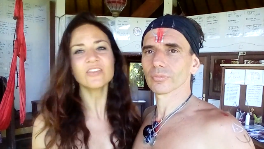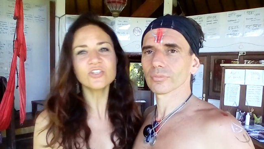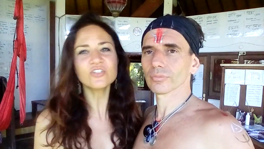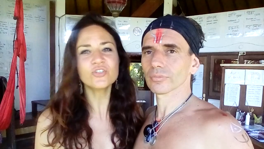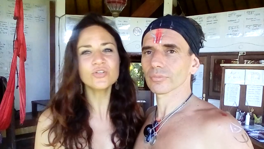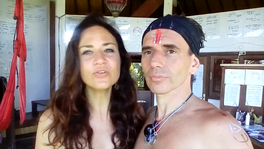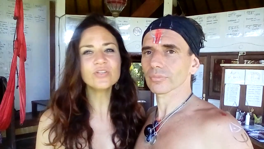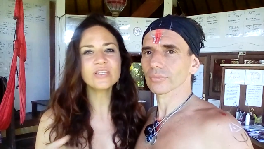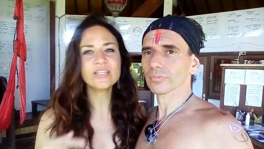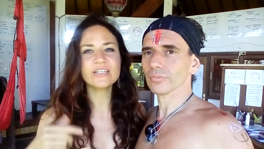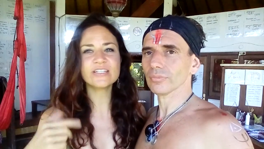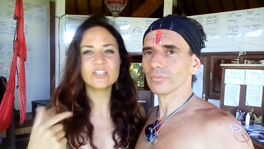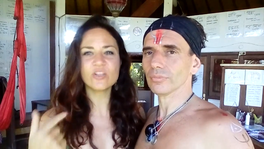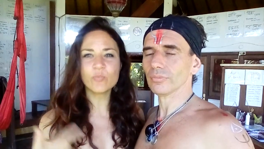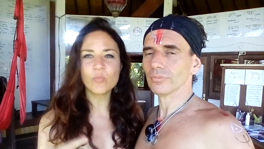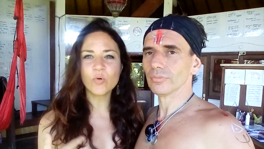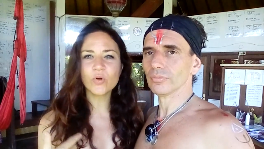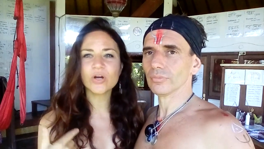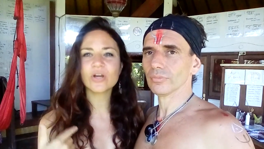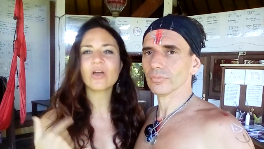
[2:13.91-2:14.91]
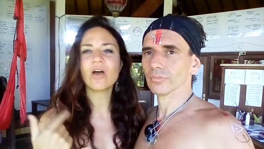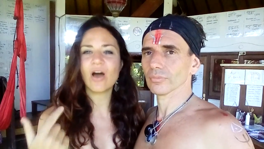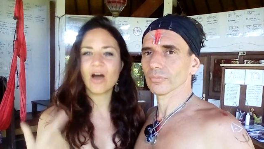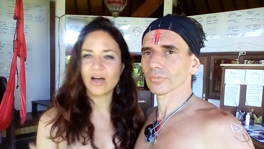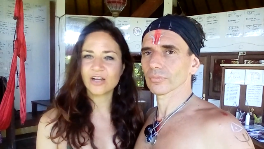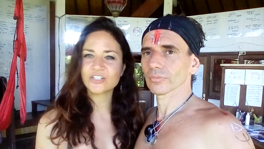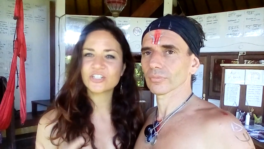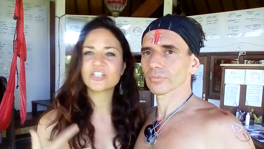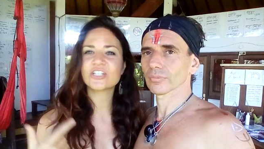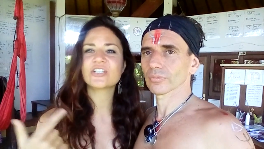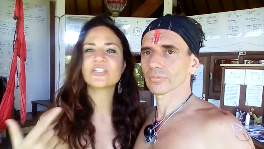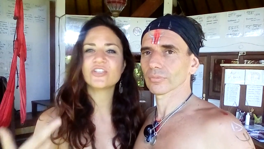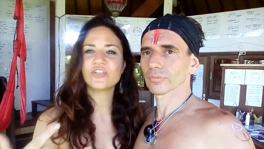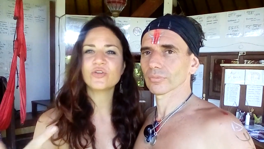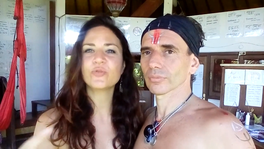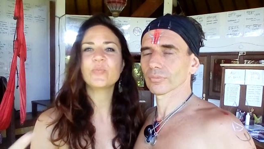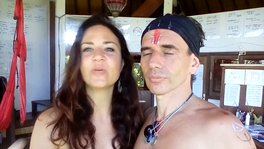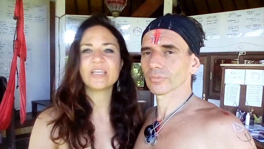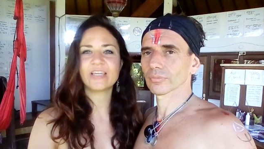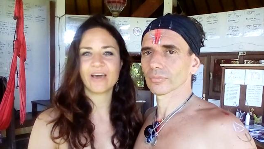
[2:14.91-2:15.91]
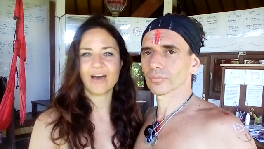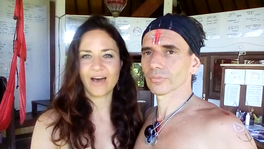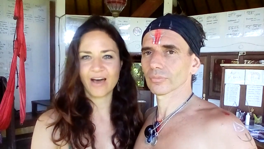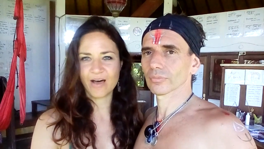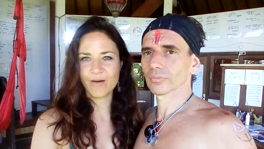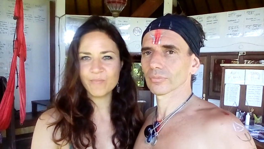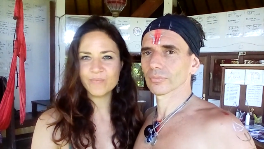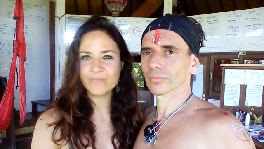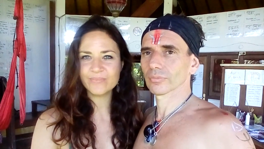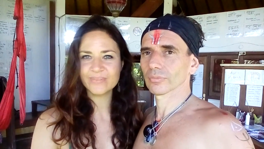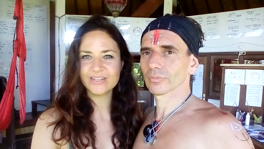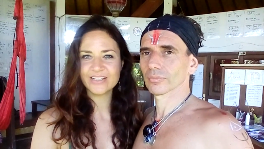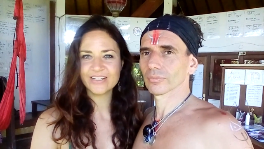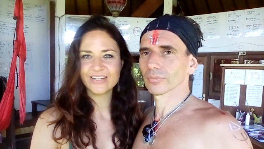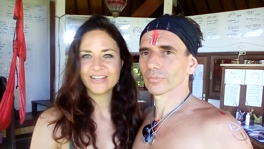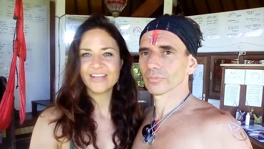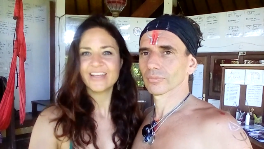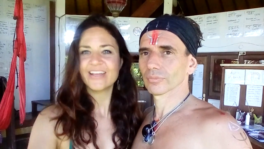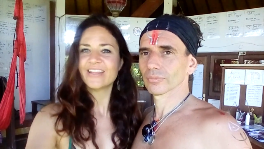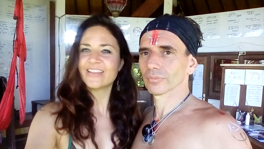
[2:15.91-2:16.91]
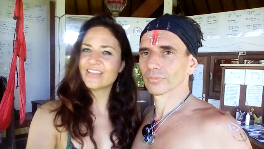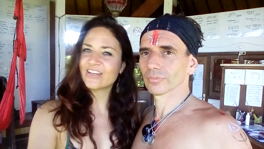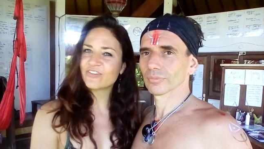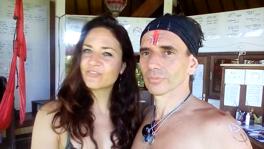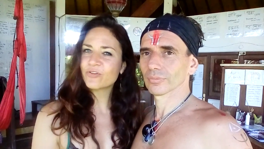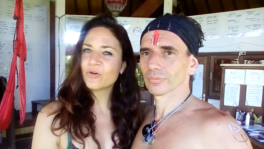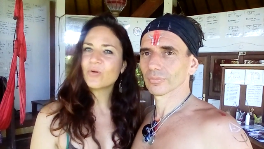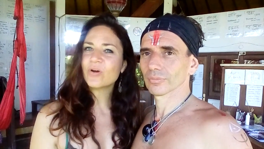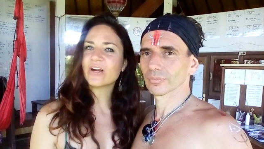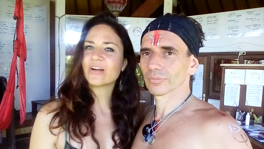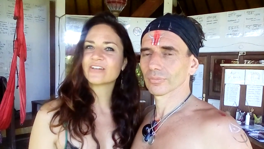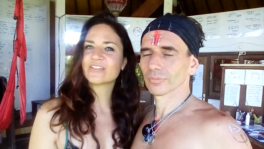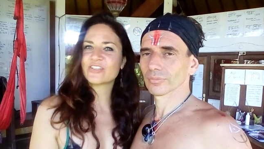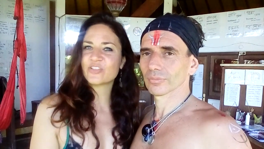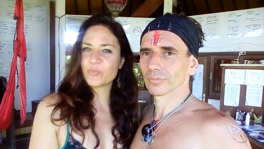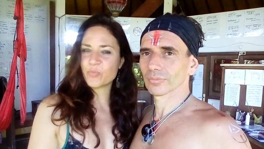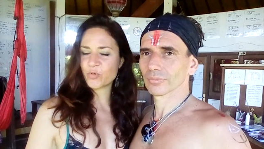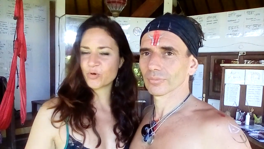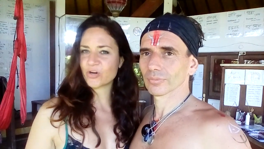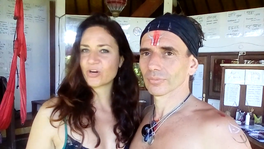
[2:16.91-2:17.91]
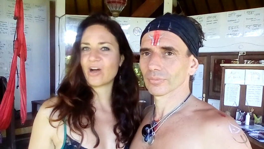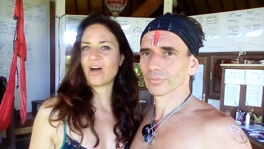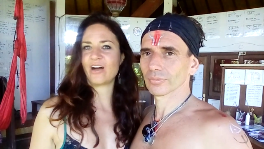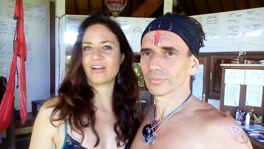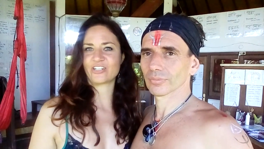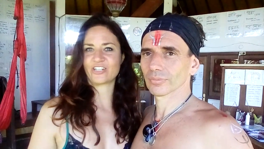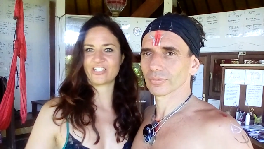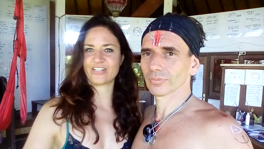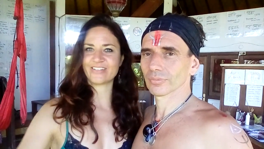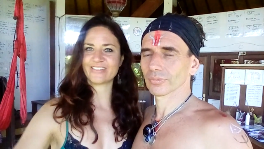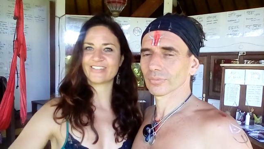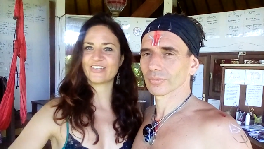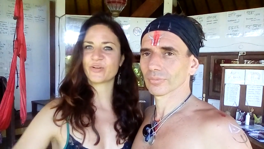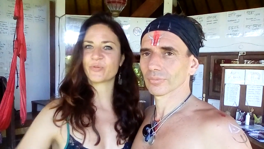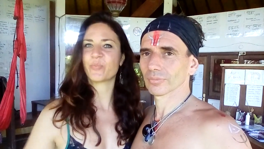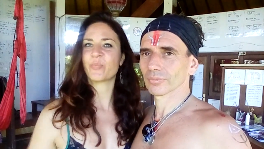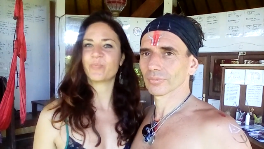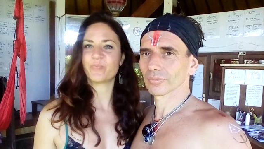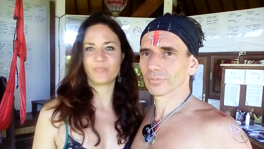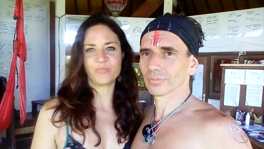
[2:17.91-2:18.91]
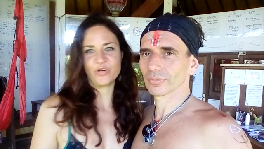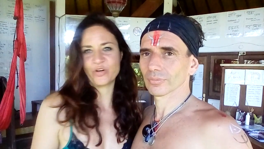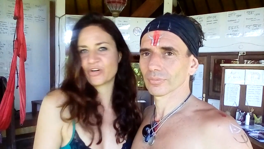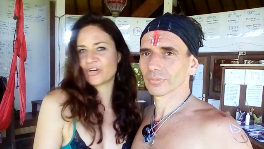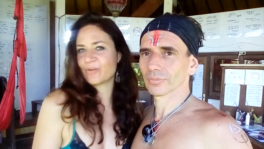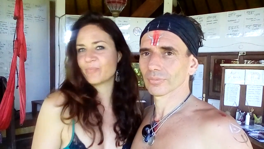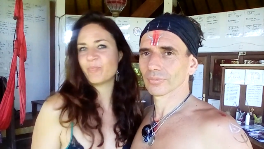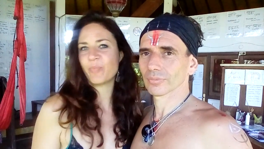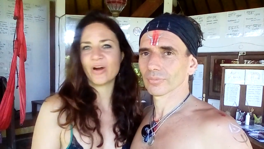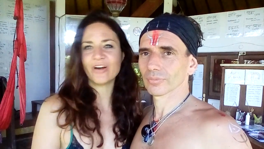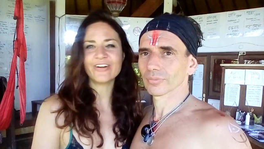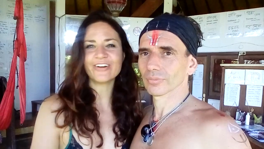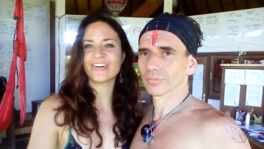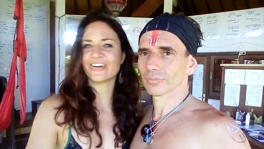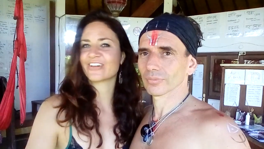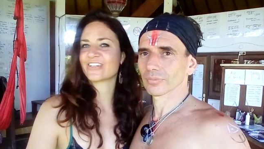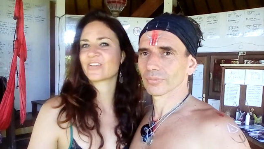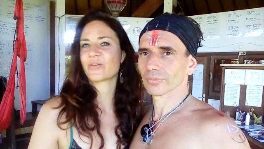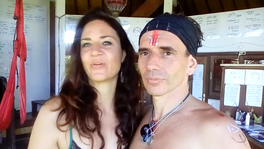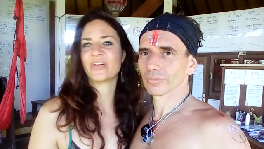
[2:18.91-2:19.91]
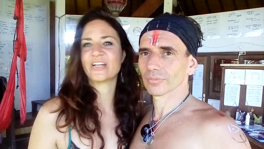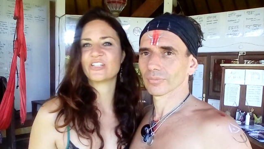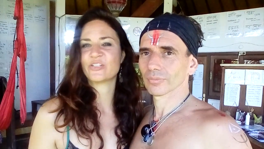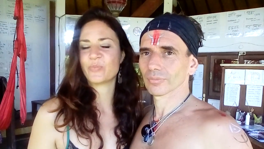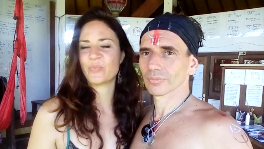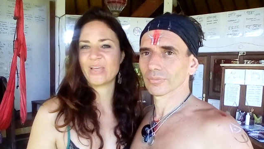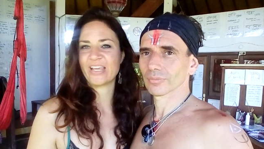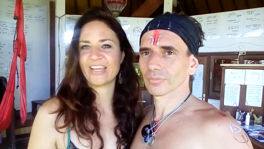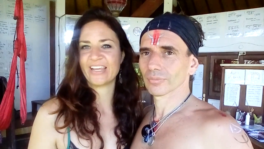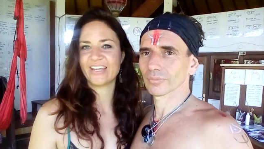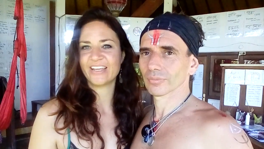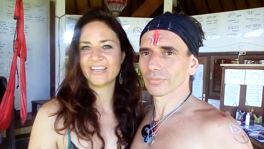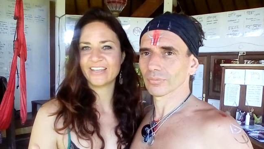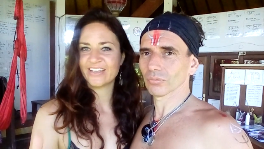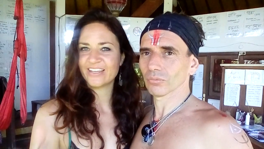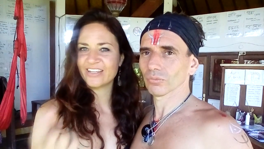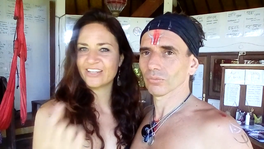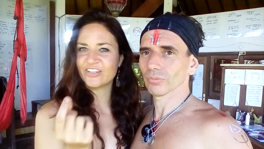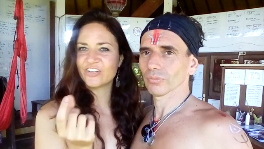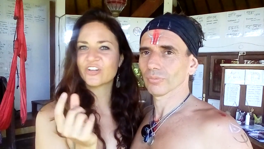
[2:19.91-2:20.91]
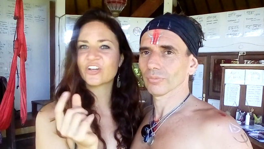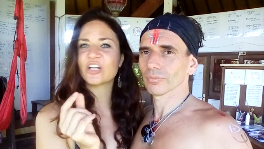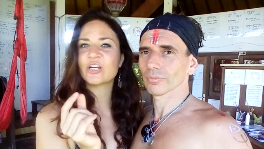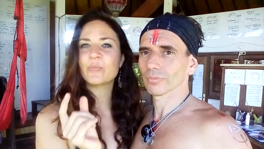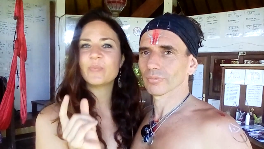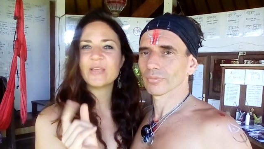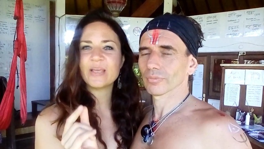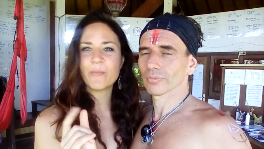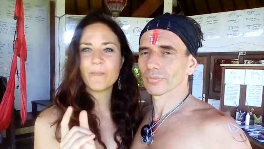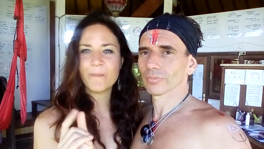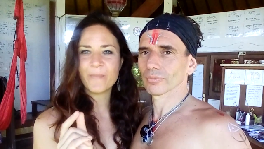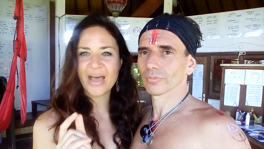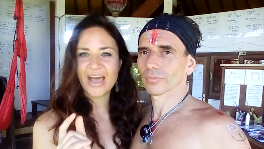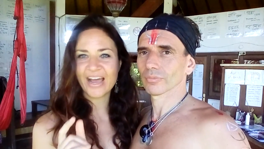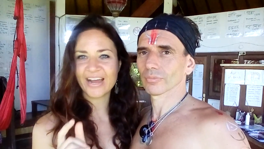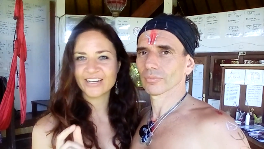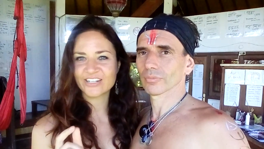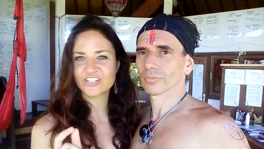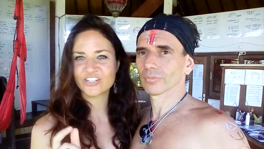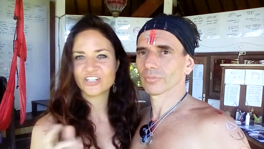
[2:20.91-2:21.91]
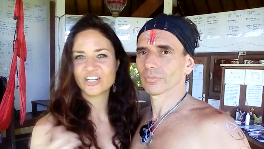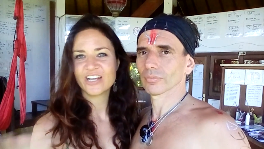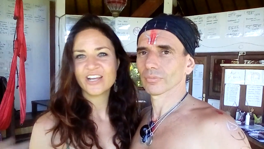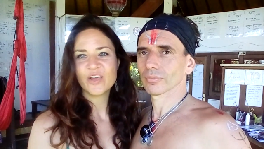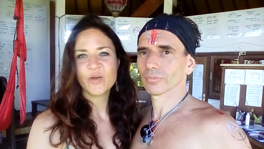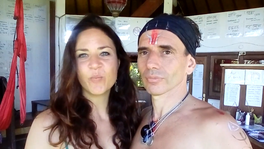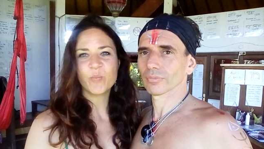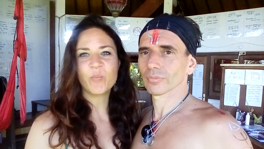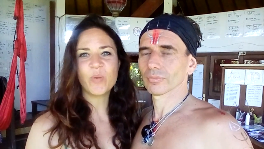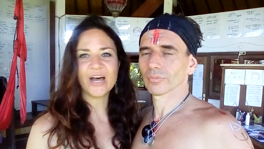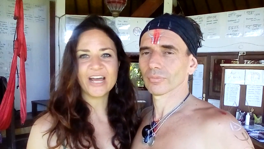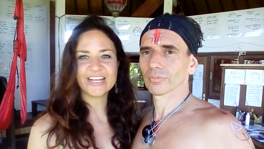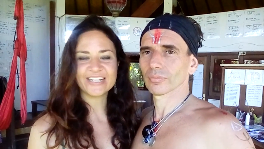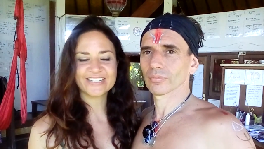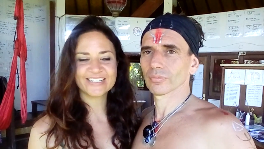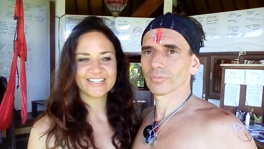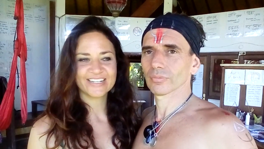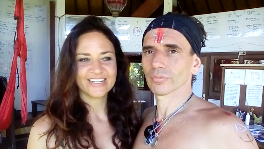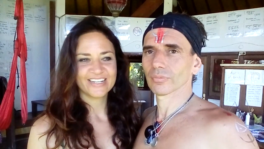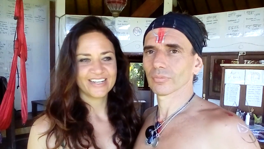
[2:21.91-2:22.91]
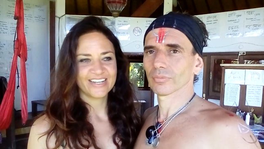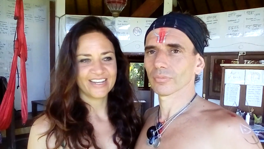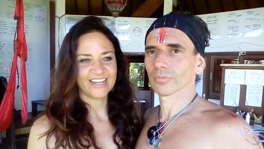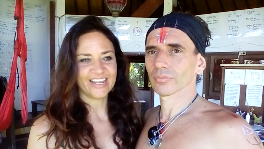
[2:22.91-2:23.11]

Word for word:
Speaker 1: The truth is, the more conscious you become, then of course, the more conscious your your partner is going to be. Mm-hmm. You're going to be a match. But